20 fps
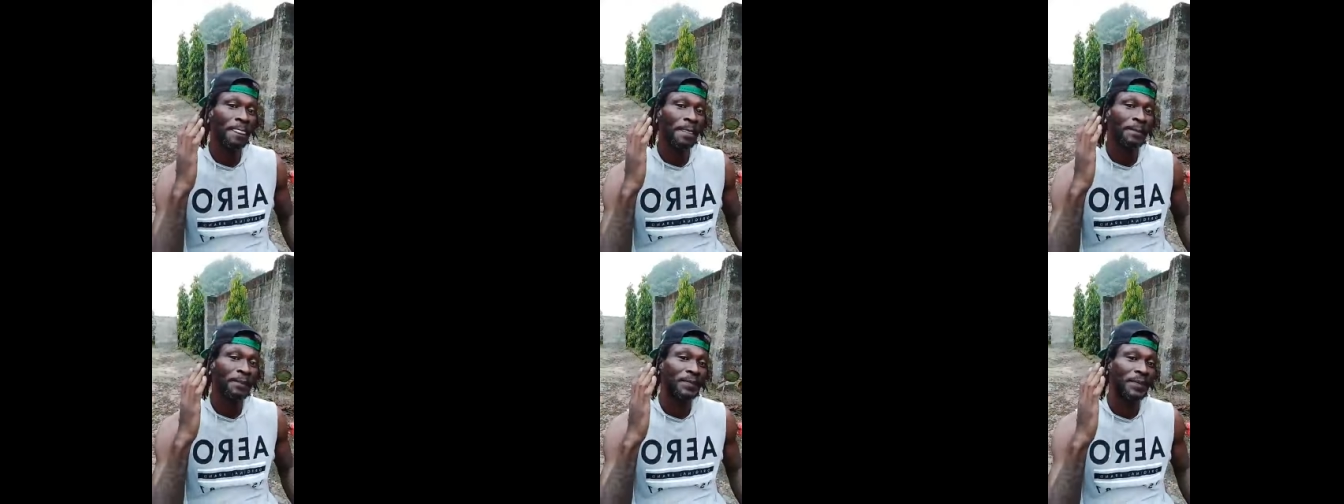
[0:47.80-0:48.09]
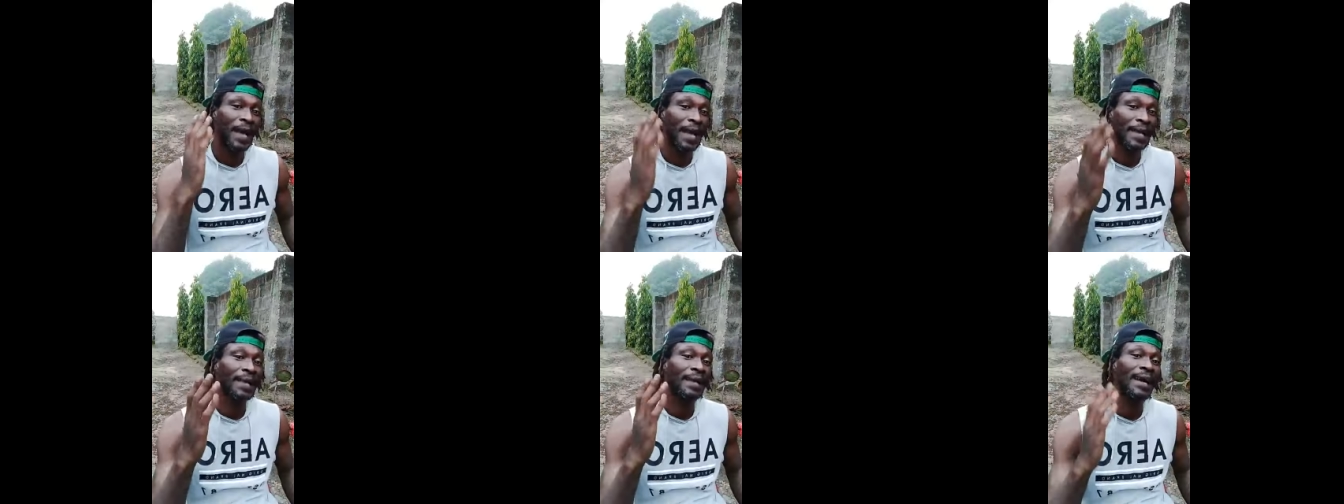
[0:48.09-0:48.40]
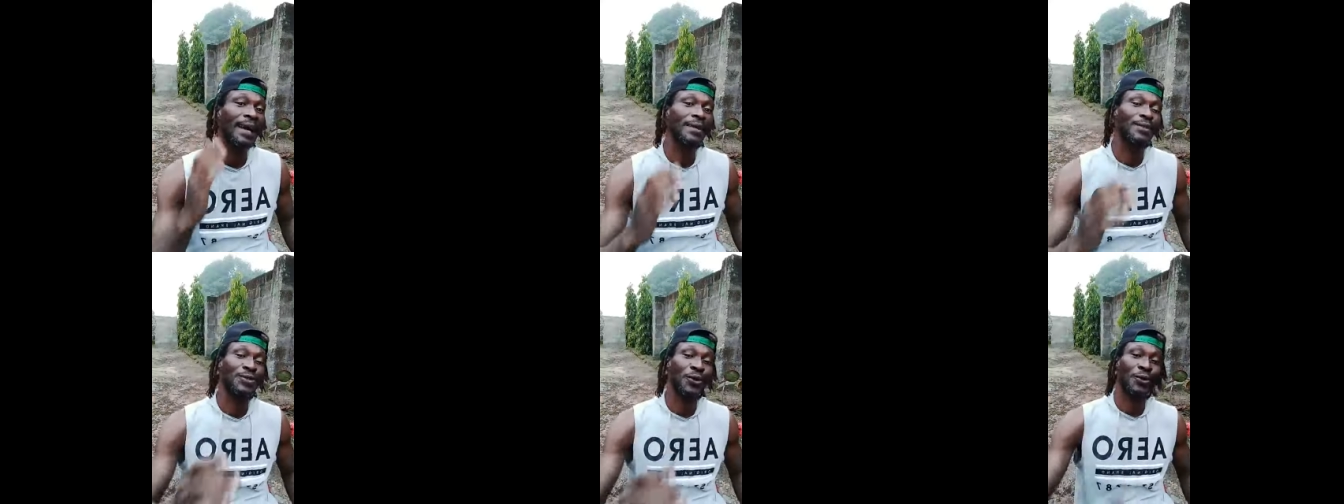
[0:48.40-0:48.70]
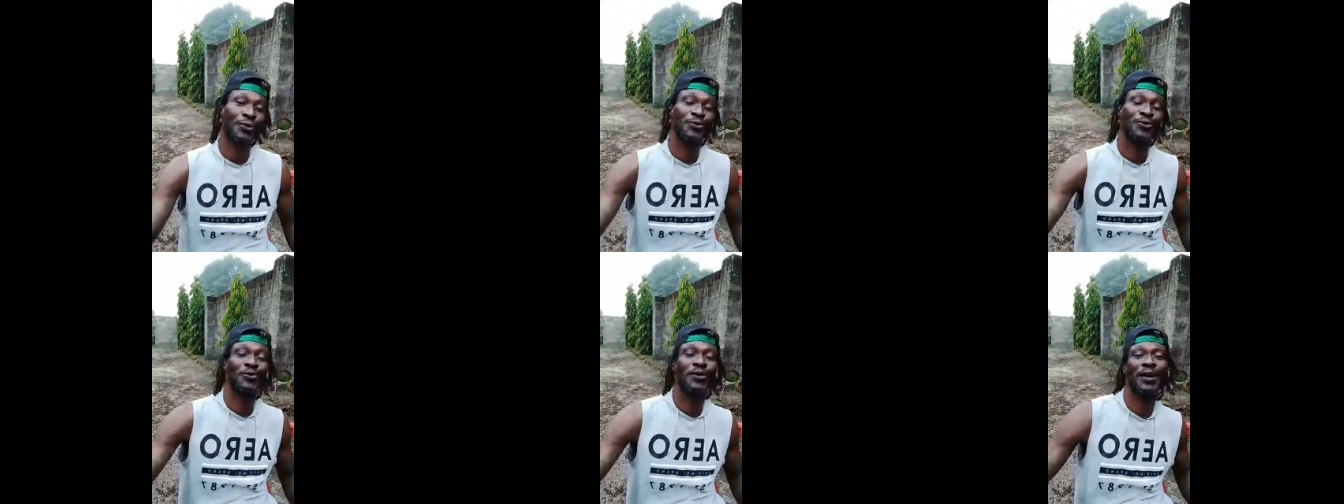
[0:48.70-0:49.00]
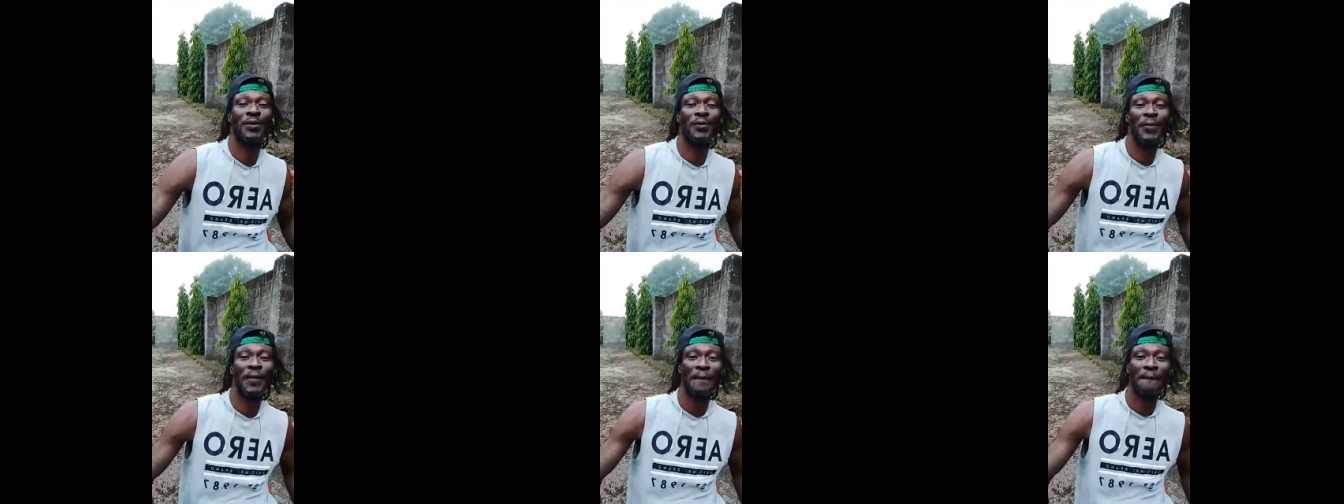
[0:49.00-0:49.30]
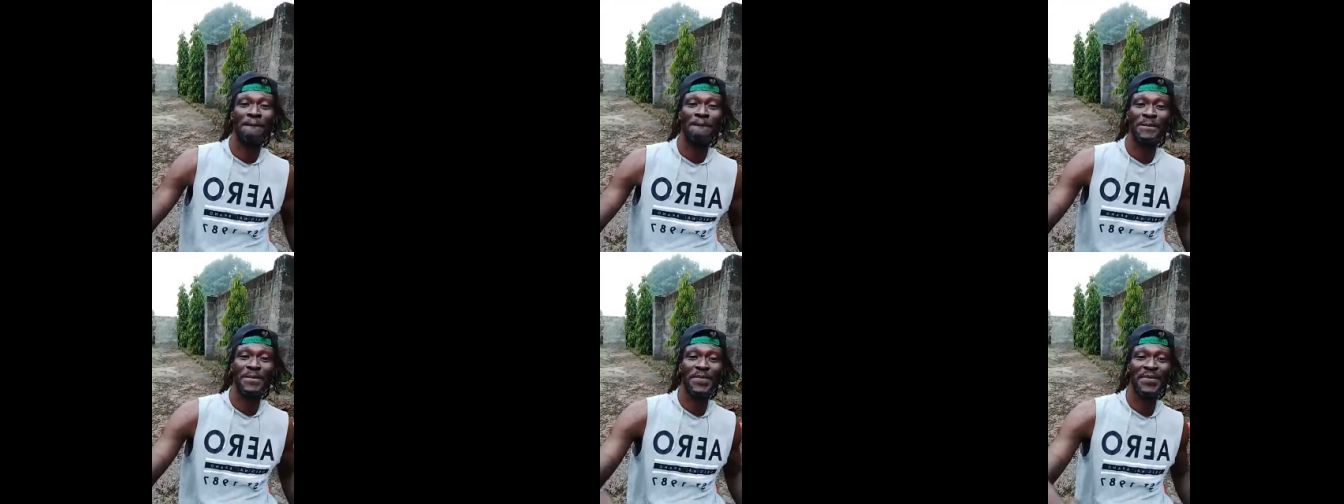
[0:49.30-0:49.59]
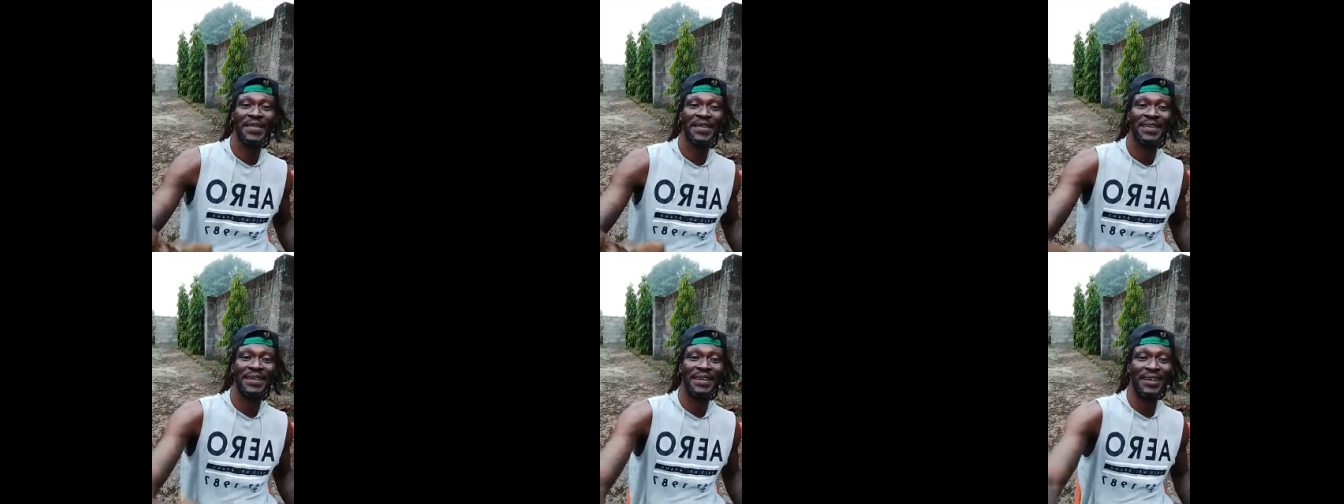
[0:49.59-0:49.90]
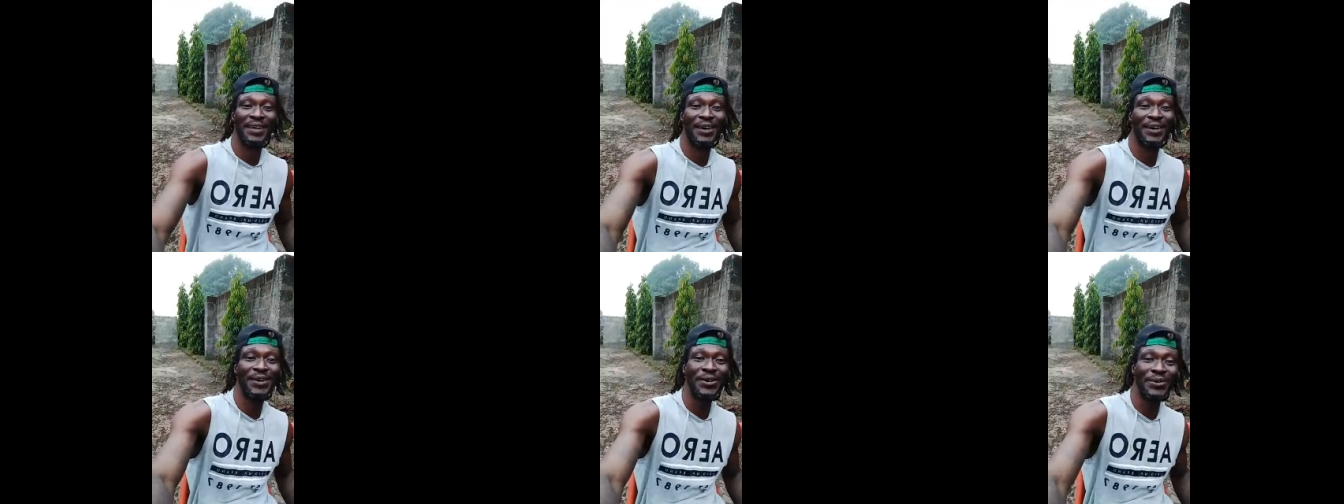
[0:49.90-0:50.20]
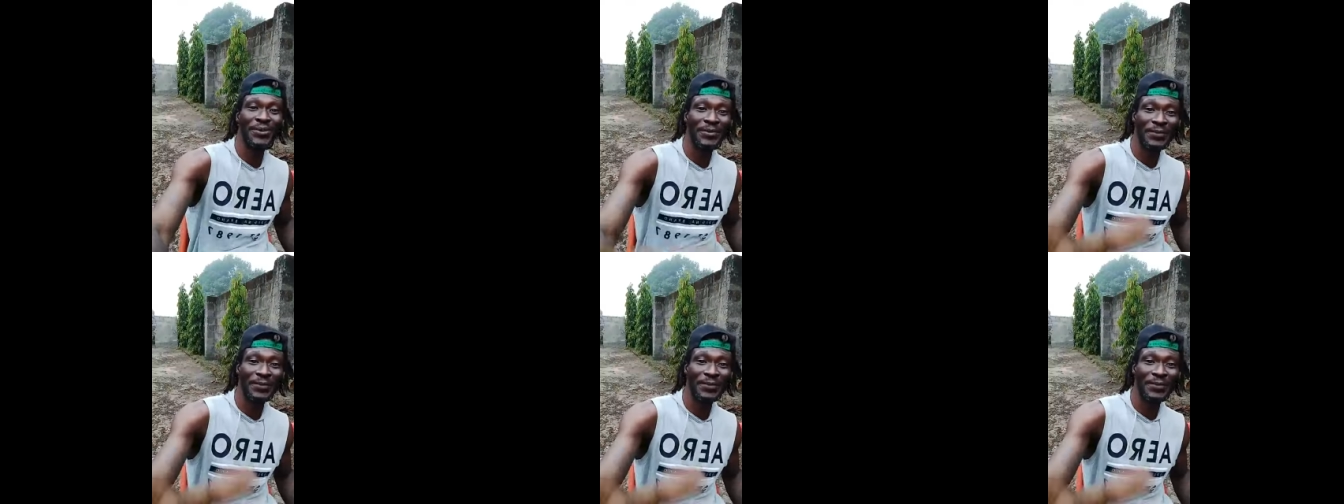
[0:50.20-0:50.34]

Now they can't talk soon now. You know?